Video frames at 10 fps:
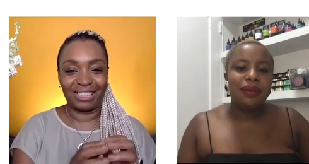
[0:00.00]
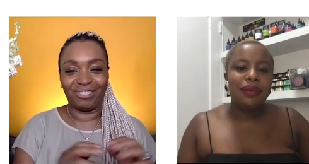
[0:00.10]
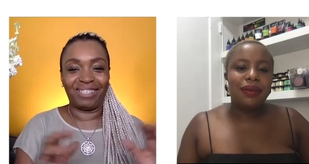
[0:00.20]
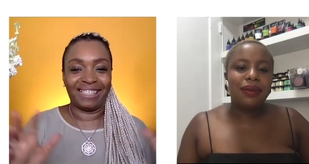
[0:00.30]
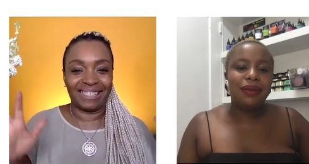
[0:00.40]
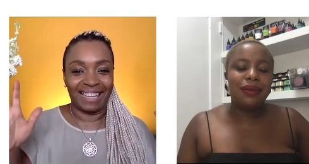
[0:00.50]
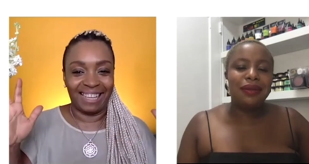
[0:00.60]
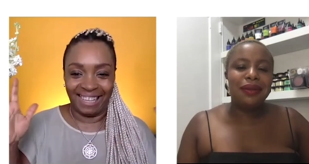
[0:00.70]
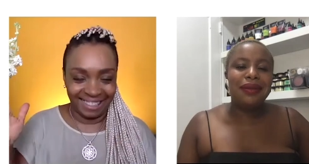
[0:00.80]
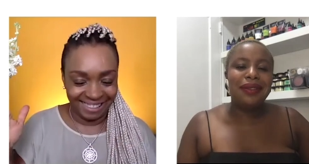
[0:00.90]
Speaker 1: you because I
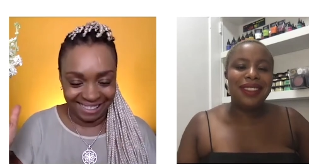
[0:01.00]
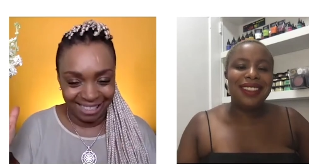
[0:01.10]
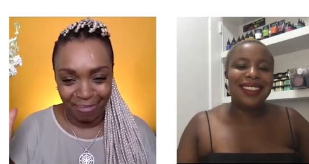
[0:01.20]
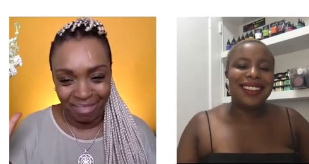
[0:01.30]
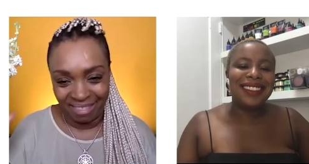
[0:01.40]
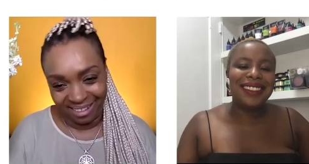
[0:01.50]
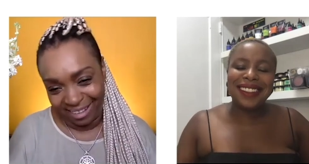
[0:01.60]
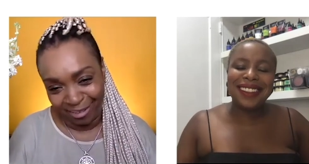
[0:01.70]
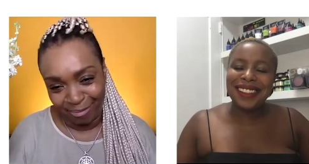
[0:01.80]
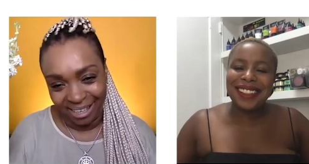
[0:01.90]
can't stop
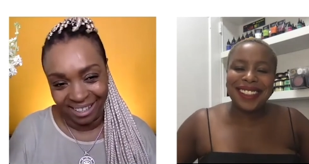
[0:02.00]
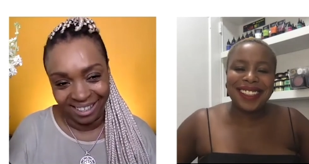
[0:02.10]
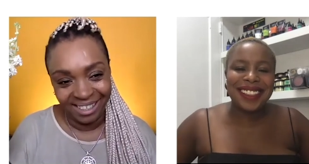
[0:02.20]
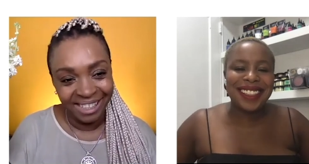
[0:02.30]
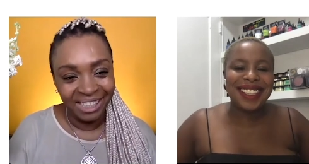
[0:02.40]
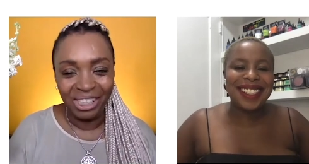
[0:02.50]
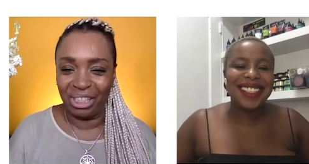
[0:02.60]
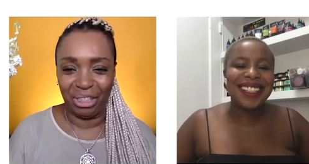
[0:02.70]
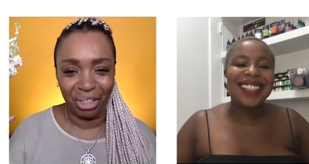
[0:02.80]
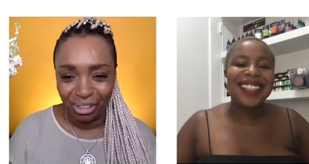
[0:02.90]
thinking about it.
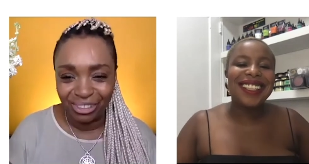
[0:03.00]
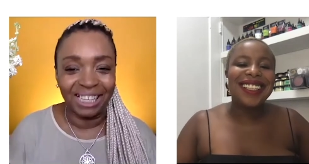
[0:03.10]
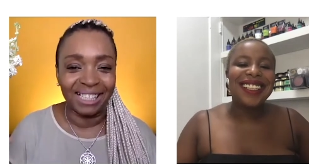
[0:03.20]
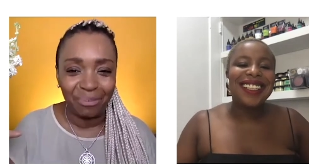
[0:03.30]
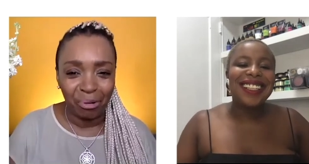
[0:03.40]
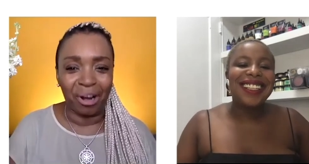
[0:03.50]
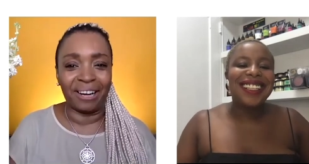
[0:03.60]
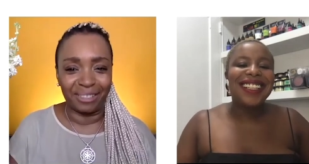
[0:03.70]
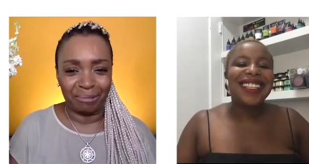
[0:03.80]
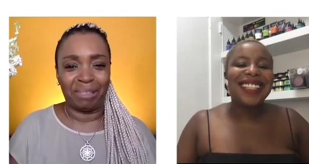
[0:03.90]
You just
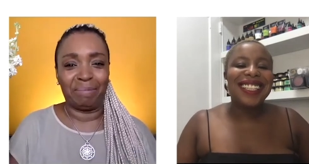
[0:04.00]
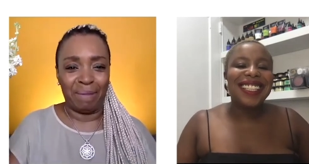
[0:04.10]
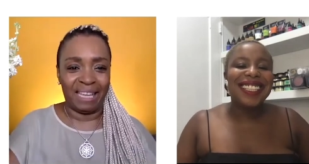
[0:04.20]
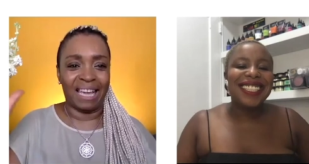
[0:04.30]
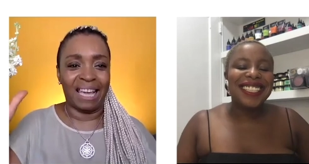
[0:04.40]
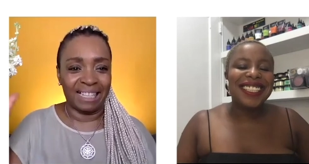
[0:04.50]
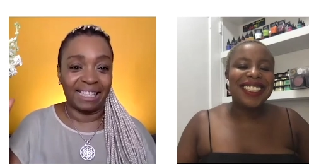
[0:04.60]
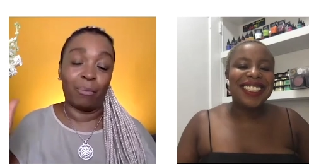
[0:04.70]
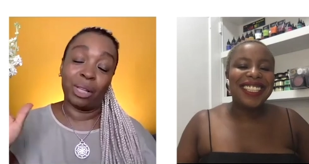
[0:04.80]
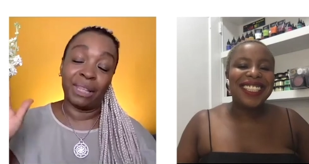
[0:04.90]
worked with
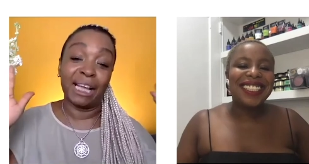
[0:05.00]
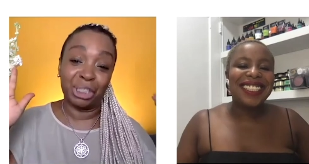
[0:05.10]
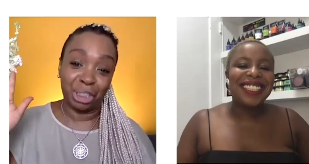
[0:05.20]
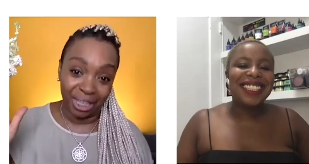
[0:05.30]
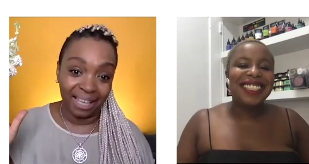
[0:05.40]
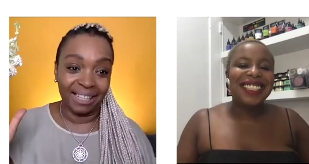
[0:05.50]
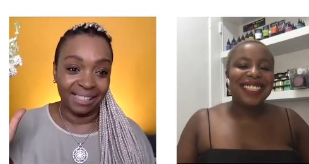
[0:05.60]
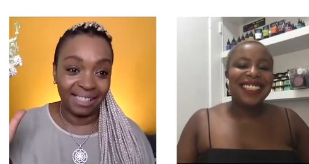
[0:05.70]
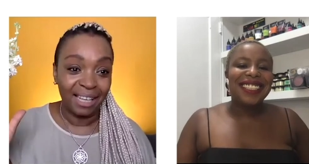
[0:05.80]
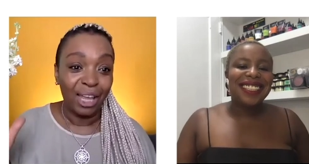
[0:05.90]
Beyonce. Well, not
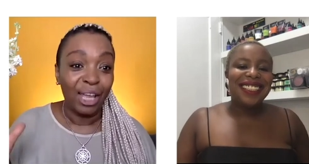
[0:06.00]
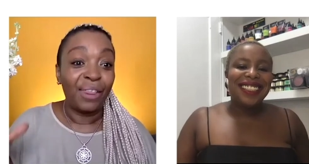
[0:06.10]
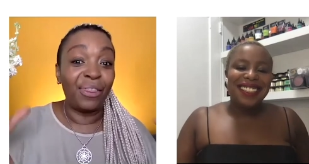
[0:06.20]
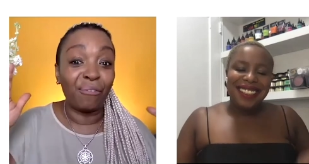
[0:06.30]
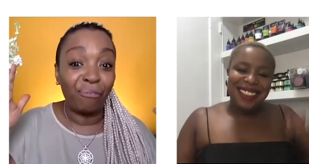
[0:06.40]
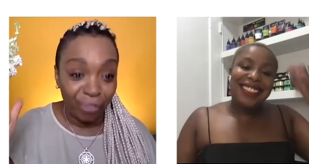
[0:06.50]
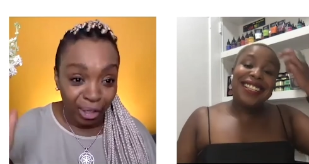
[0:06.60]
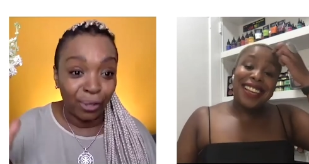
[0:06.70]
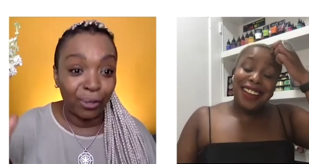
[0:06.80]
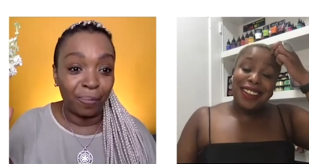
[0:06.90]
just the
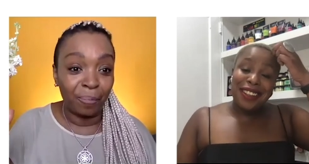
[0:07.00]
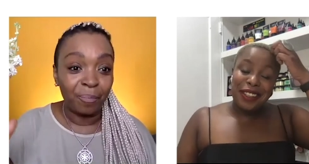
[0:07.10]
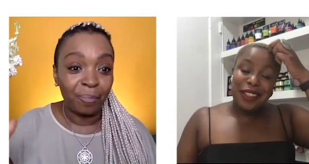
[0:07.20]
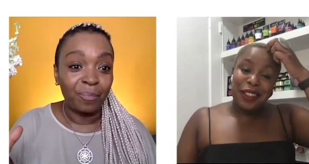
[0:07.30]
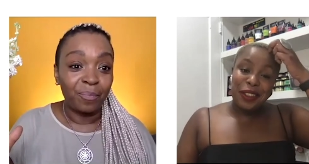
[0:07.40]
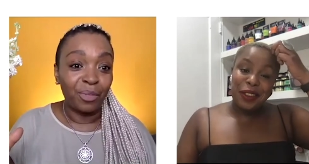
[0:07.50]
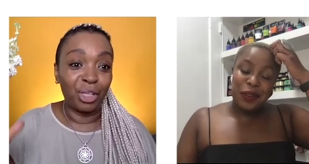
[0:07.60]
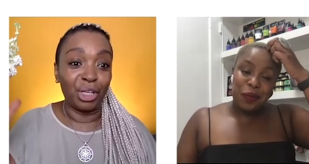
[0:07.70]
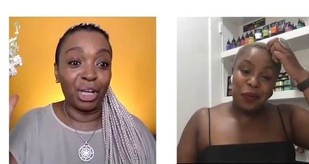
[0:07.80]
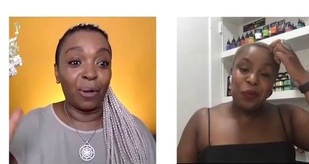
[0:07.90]
film. Yeah
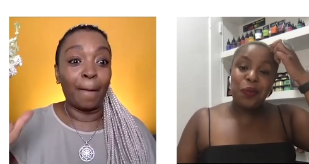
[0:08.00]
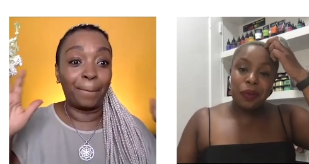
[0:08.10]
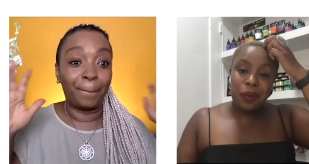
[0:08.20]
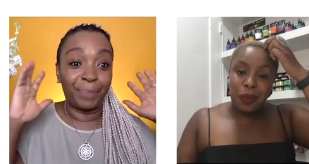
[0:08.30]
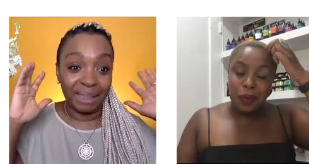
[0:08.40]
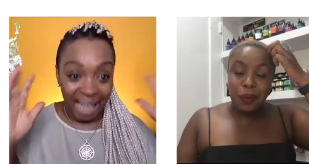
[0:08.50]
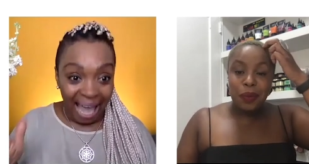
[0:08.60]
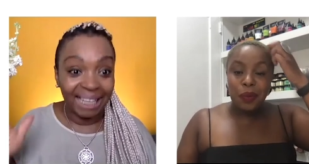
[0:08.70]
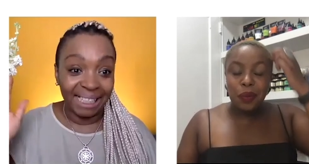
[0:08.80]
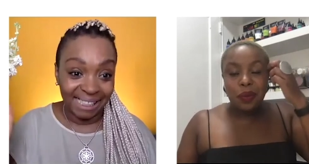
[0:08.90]
you mm-hmm. know, Black
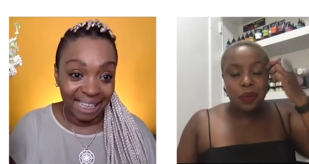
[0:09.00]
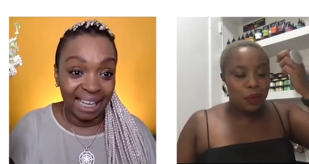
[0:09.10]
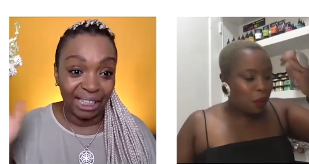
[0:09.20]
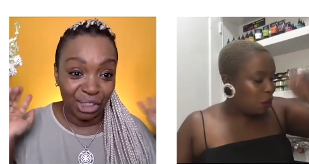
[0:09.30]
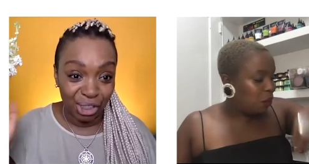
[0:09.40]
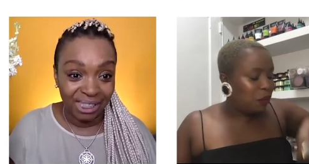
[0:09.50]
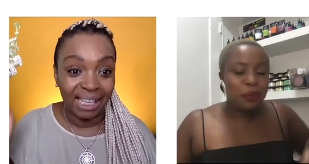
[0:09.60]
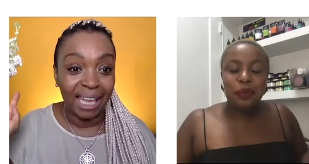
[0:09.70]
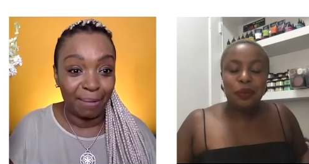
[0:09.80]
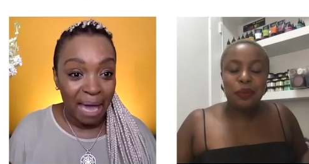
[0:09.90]
is King just
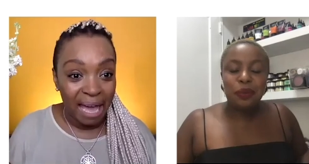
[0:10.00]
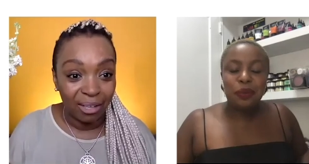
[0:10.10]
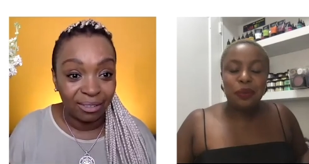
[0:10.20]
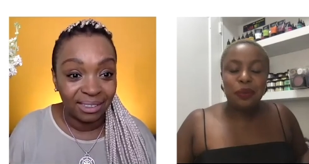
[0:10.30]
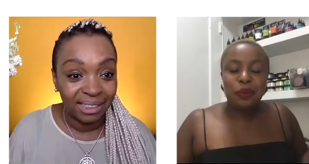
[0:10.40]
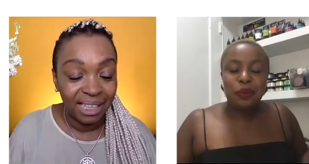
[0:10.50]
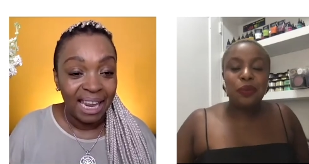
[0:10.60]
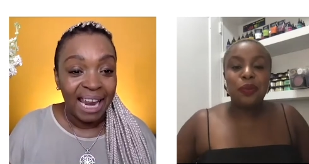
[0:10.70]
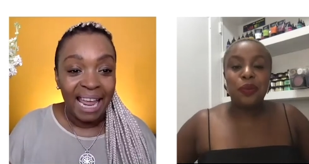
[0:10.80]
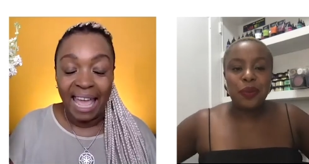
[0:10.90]
came out
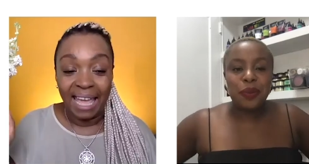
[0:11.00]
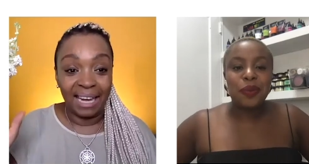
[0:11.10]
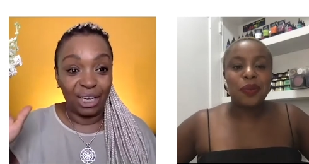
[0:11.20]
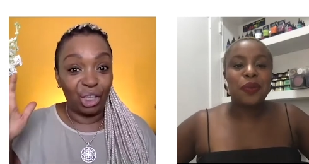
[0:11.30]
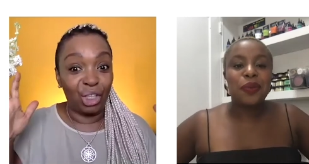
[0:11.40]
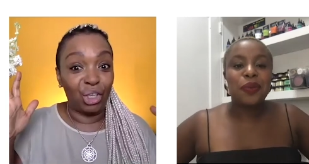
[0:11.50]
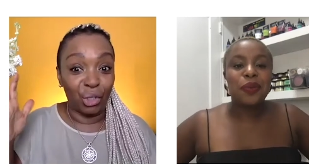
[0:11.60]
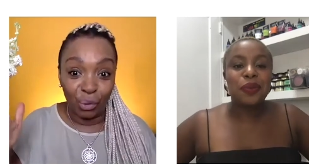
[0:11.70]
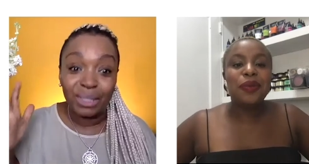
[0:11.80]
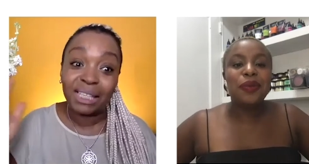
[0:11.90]
and
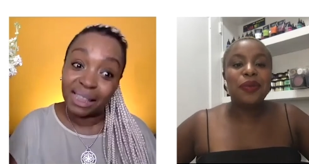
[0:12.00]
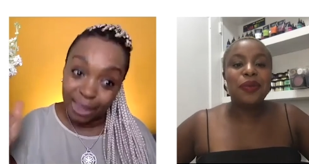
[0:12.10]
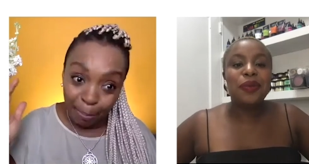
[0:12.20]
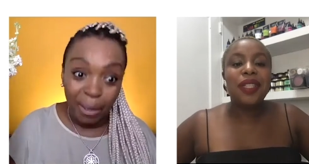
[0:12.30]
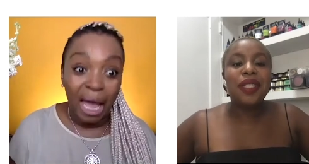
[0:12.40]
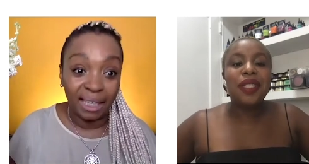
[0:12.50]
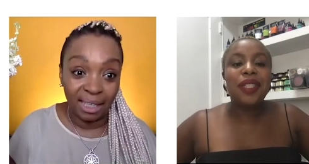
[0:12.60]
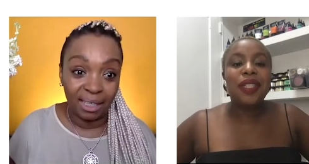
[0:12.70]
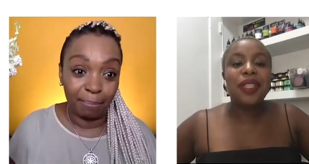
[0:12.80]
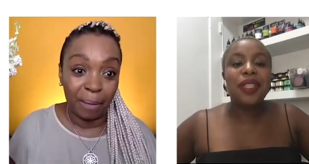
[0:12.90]
you did the body
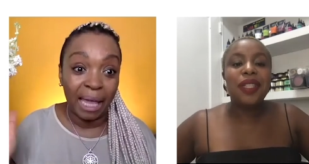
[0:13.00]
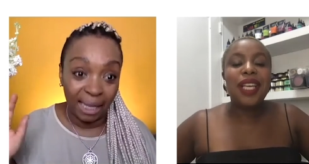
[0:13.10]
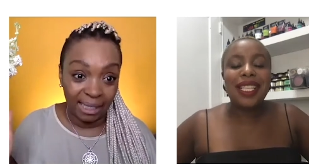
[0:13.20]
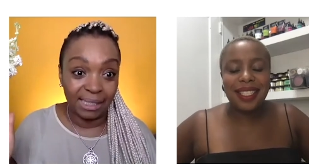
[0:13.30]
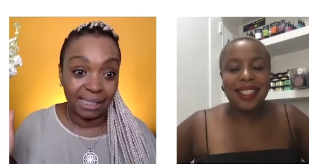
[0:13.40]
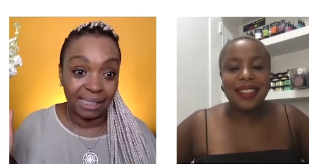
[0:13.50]
yeah. paint